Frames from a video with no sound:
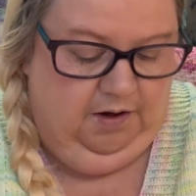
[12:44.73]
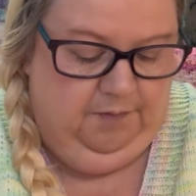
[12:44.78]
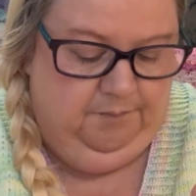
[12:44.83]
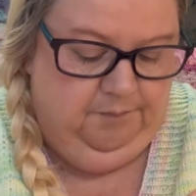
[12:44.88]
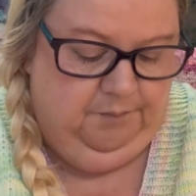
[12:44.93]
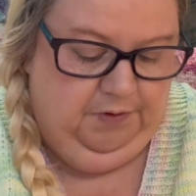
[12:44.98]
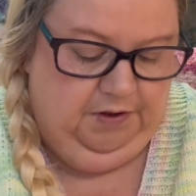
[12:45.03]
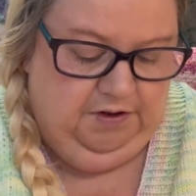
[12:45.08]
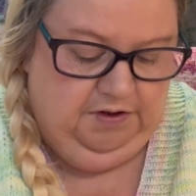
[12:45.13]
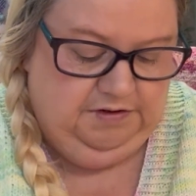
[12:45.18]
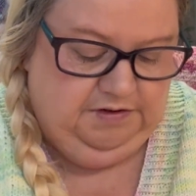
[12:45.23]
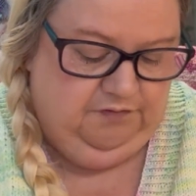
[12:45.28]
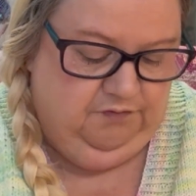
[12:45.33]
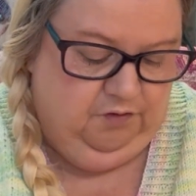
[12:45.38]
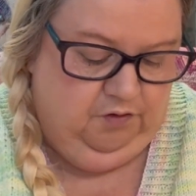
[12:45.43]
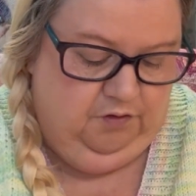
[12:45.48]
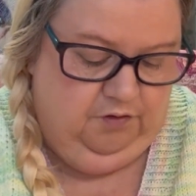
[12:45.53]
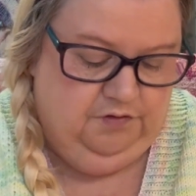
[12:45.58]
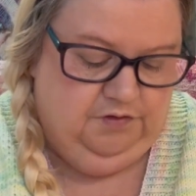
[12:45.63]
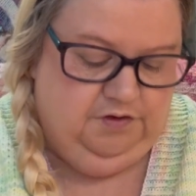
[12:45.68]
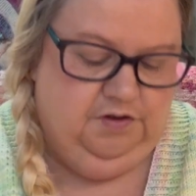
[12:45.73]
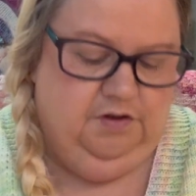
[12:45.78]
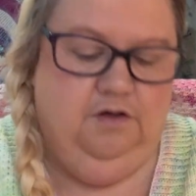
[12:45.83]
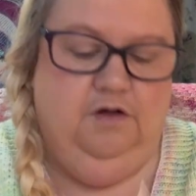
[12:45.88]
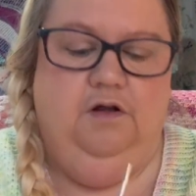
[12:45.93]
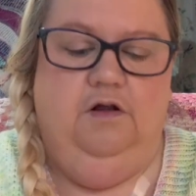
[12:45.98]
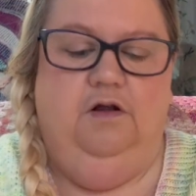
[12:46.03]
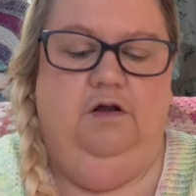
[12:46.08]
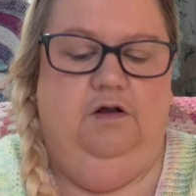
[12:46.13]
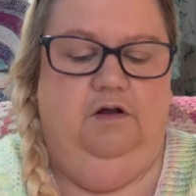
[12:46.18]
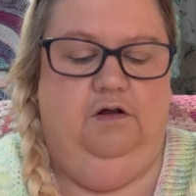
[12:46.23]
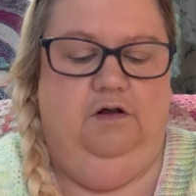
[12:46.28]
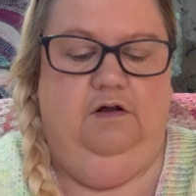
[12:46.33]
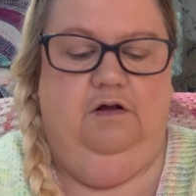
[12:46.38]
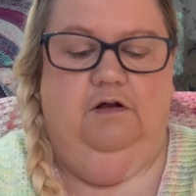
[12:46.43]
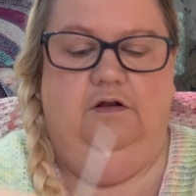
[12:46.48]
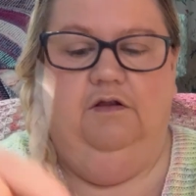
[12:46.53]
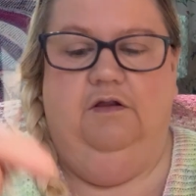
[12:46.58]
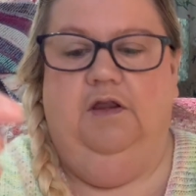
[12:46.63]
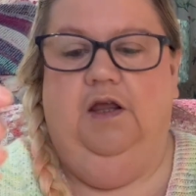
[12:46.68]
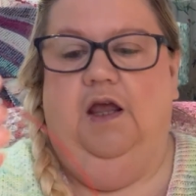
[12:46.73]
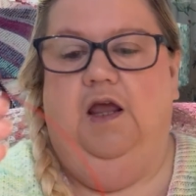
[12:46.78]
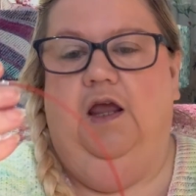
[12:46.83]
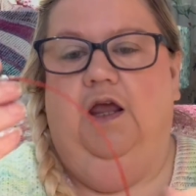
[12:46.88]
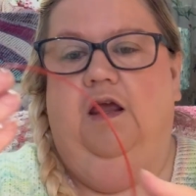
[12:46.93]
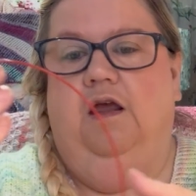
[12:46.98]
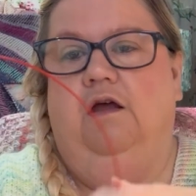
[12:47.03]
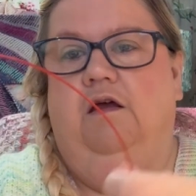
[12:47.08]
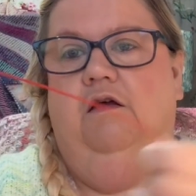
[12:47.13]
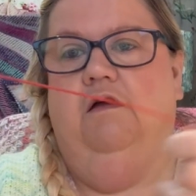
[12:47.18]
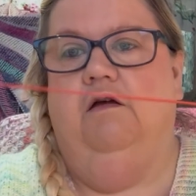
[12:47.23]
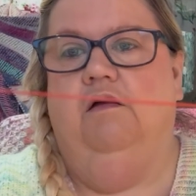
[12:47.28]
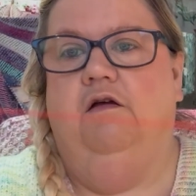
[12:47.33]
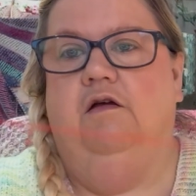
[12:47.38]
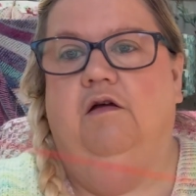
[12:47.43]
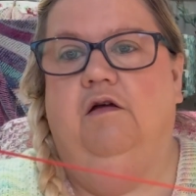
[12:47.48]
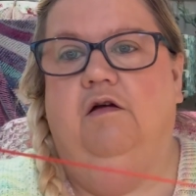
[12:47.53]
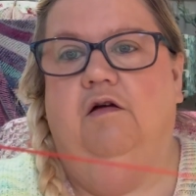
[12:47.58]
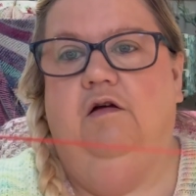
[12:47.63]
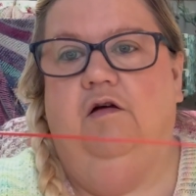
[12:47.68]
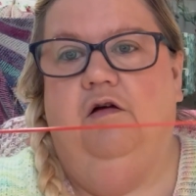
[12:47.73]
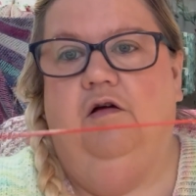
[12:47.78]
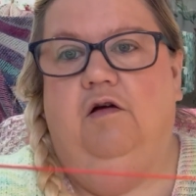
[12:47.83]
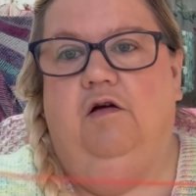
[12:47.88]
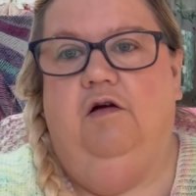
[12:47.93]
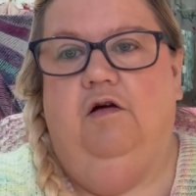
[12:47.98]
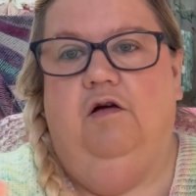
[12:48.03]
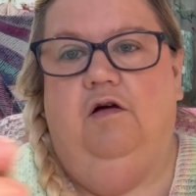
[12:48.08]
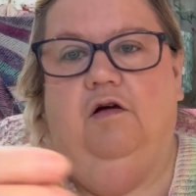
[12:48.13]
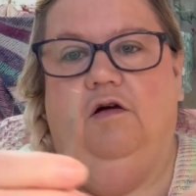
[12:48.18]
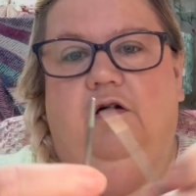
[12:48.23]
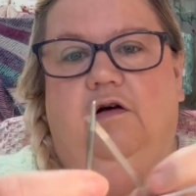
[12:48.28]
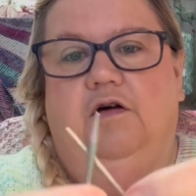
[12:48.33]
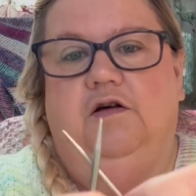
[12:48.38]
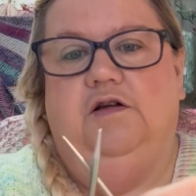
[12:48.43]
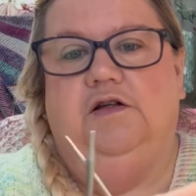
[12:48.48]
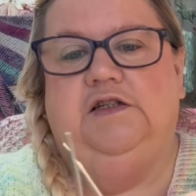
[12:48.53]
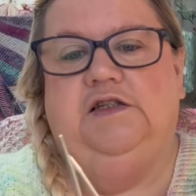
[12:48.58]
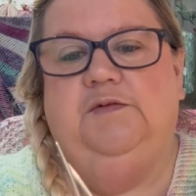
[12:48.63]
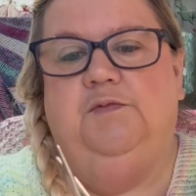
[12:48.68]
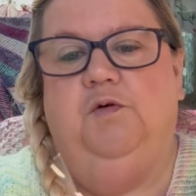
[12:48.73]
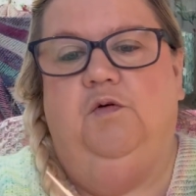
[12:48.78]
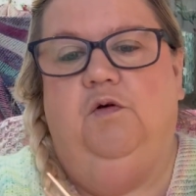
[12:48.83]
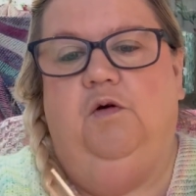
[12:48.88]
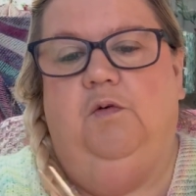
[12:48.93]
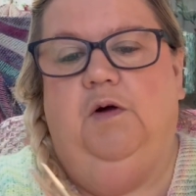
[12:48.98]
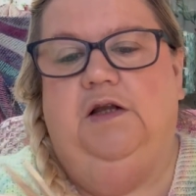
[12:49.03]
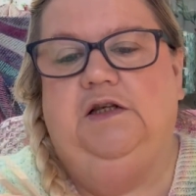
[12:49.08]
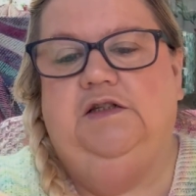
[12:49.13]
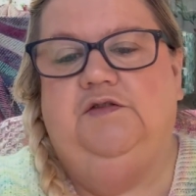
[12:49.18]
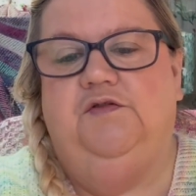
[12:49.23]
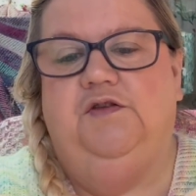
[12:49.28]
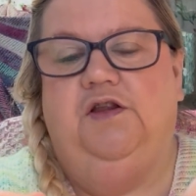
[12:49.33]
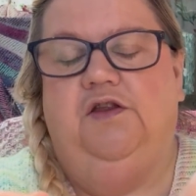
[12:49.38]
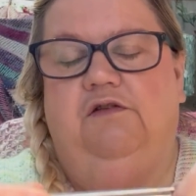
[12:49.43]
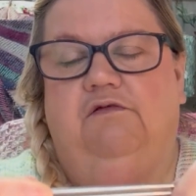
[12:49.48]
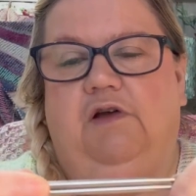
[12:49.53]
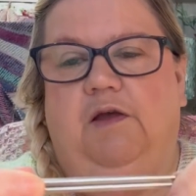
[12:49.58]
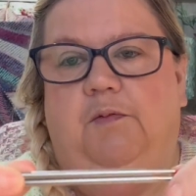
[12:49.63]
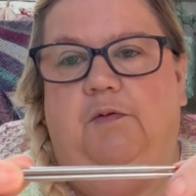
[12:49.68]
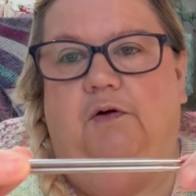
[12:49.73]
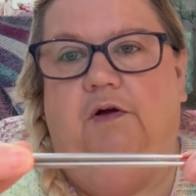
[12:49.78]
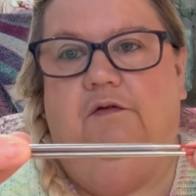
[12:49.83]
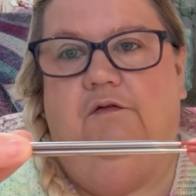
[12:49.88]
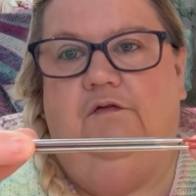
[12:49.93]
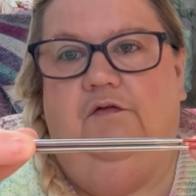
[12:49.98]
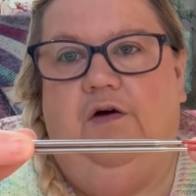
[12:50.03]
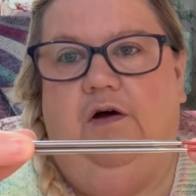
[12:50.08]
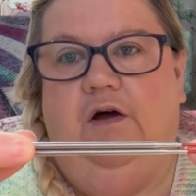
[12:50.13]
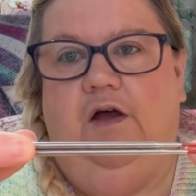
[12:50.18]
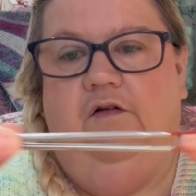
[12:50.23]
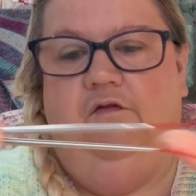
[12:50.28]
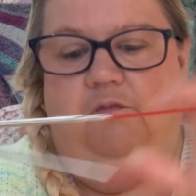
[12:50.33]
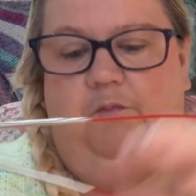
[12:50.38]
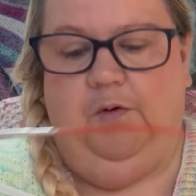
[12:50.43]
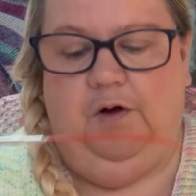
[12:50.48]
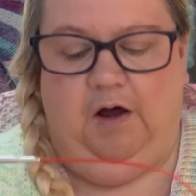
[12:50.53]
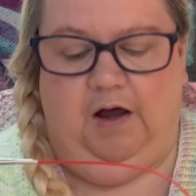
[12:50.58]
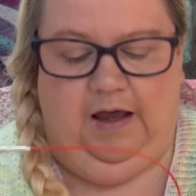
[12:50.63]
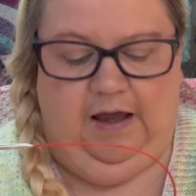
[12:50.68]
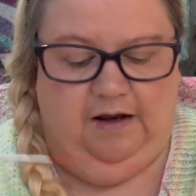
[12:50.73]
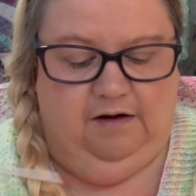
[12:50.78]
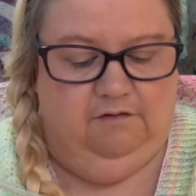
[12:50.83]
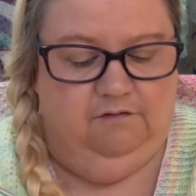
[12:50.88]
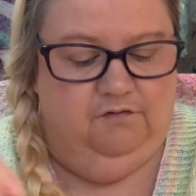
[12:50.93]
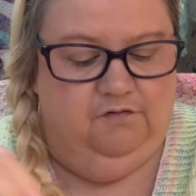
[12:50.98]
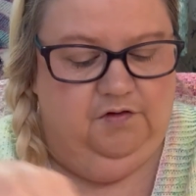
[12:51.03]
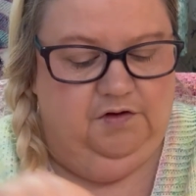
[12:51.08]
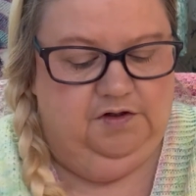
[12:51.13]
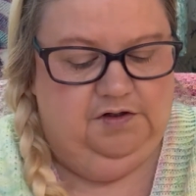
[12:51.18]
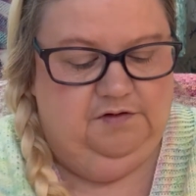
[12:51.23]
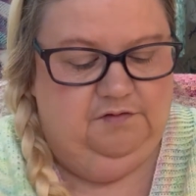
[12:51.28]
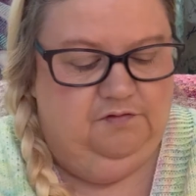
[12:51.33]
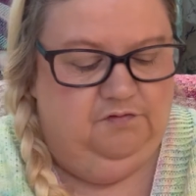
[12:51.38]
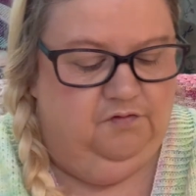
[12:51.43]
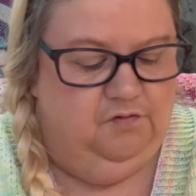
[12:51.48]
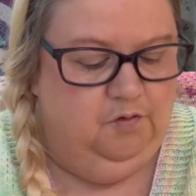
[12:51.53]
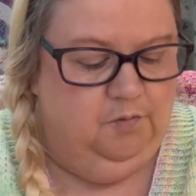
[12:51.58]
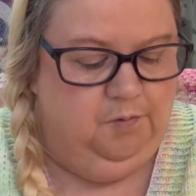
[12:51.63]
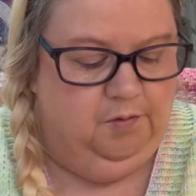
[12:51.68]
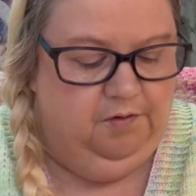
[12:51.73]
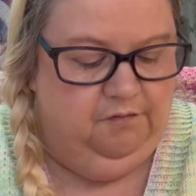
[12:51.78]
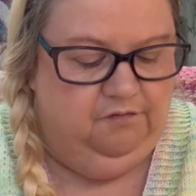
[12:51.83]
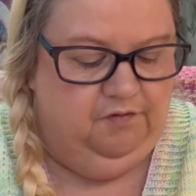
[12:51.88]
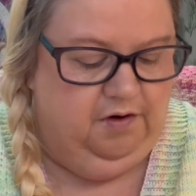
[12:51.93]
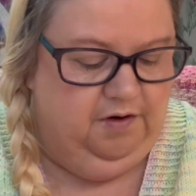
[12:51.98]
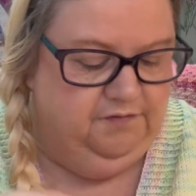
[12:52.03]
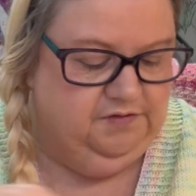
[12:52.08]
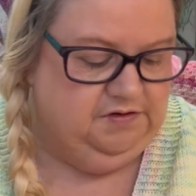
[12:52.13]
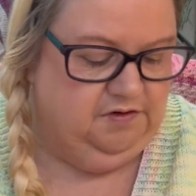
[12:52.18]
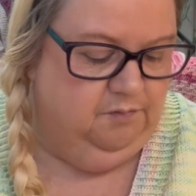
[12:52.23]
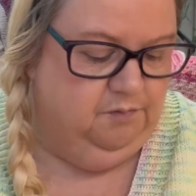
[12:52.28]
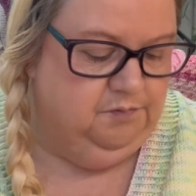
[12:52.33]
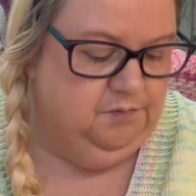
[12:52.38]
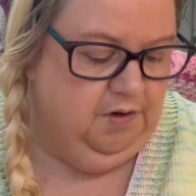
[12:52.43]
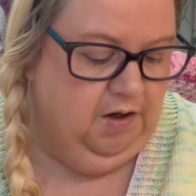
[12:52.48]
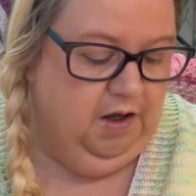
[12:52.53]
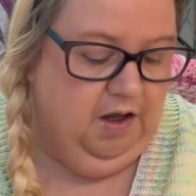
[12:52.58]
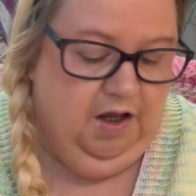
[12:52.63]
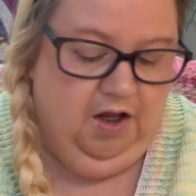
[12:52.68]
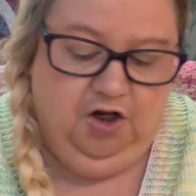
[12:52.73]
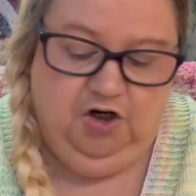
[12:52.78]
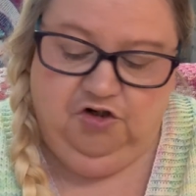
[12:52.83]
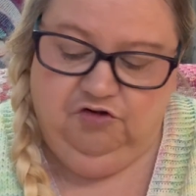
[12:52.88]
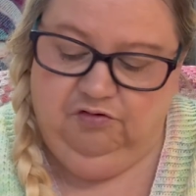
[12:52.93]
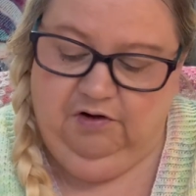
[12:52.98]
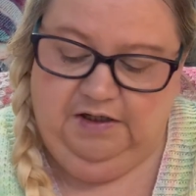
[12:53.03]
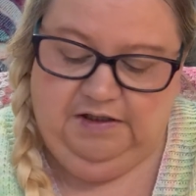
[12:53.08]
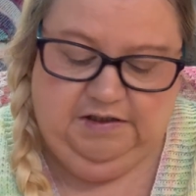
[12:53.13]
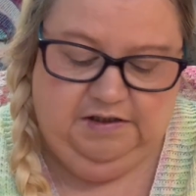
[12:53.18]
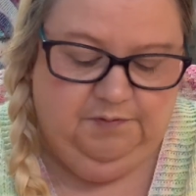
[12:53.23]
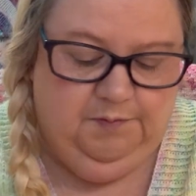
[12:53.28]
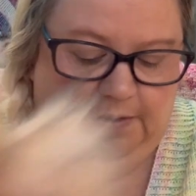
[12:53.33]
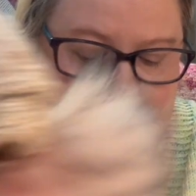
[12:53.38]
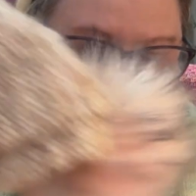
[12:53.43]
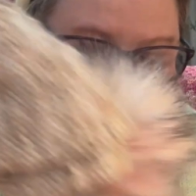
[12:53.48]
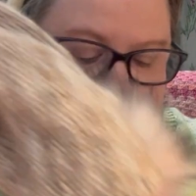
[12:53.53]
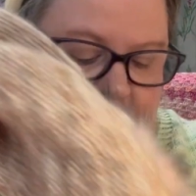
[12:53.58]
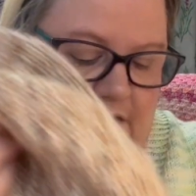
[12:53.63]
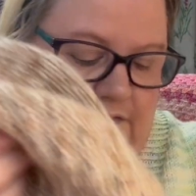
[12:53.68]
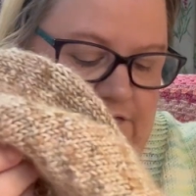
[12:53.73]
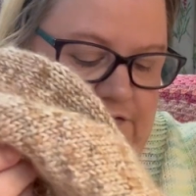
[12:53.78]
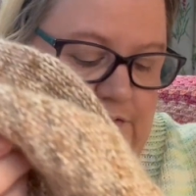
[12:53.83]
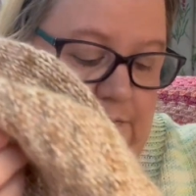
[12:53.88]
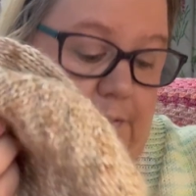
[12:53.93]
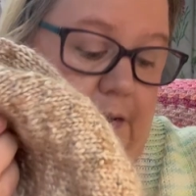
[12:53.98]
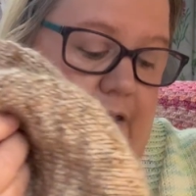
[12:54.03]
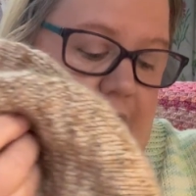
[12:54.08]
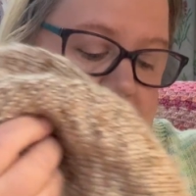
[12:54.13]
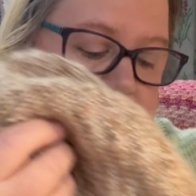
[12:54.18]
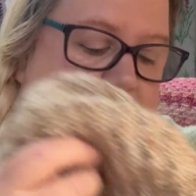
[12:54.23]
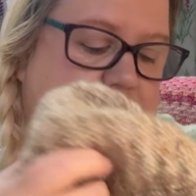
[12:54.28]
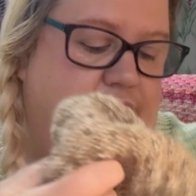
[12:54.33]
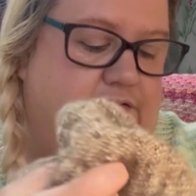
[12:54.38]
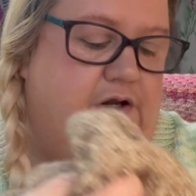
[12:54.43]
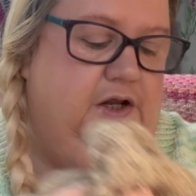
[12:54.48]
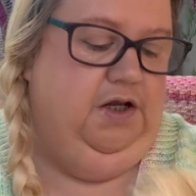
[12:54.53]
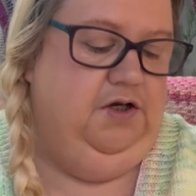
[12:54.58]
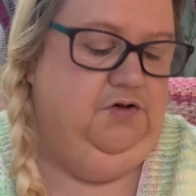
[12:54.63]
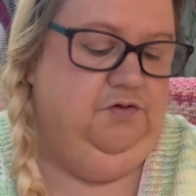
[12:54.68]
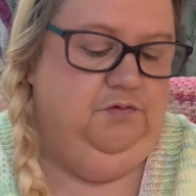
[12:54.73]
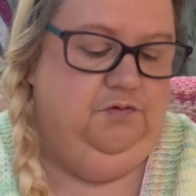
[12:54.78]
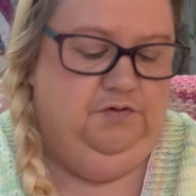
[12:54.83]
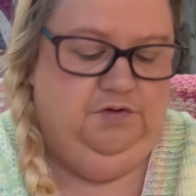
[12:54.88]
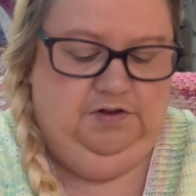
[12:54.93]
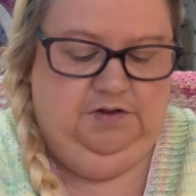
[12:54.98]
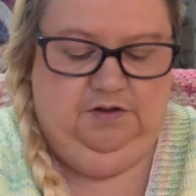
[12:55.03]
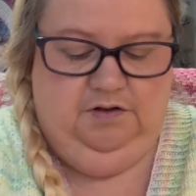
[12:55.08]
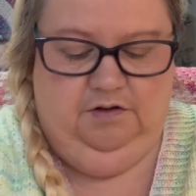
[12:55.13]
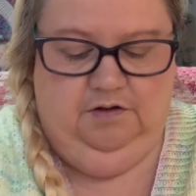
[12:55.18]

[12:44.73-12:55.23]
because I've got the smaller ones for the 3.5, but I hadn't for the 4.5, so I treated myself to a pair of needles.